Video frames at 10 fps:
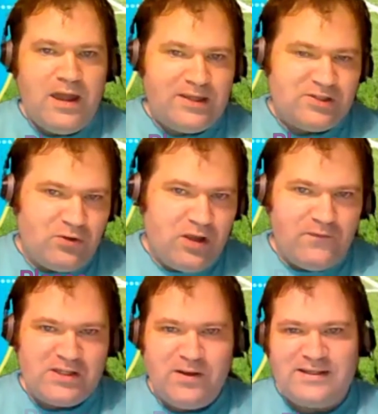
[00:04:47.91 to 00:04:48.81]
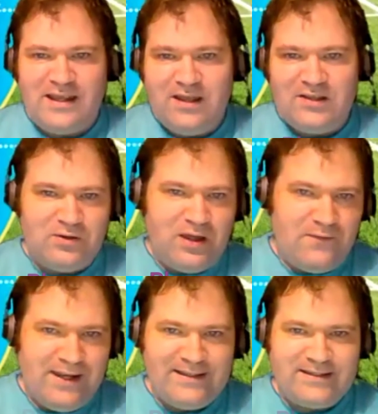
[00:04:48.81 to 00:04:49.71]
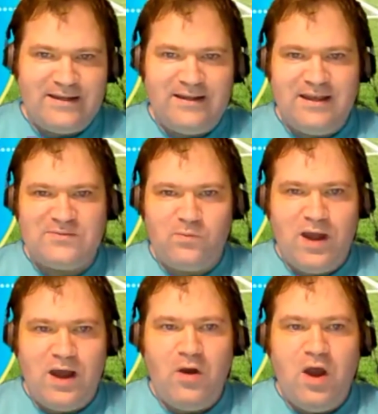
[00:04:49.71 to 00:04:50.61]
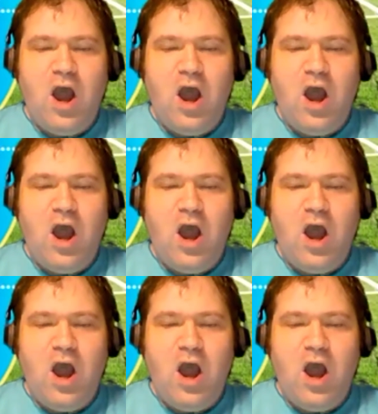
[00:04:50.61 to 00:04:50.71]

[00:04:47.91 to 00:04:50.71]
It's all over Twitter. It's all over LinkedIn as well.